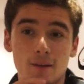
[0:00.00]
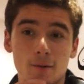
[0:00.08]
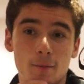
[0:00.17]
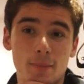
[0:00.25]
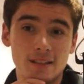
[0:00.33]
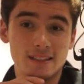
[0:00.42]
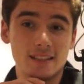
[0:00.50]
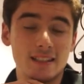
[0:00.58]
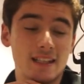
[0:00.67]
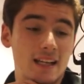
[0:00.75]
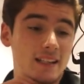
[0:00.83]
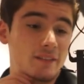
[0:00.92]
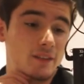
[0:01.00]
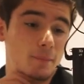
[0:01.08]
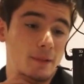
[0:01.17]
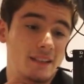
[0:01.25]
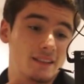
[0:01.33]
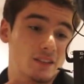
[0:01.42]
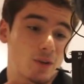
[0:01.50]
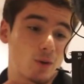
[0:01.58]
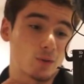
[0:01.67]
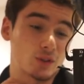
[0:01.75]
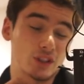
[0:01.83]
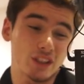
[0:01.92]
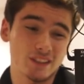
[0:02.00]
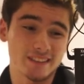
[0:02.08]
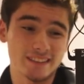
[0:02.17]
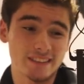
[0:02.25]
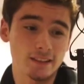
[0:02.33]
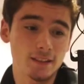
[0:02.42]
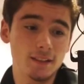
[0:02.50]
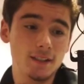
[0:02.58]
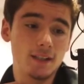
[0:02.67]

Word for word: but basically I live in a place called Chelsea,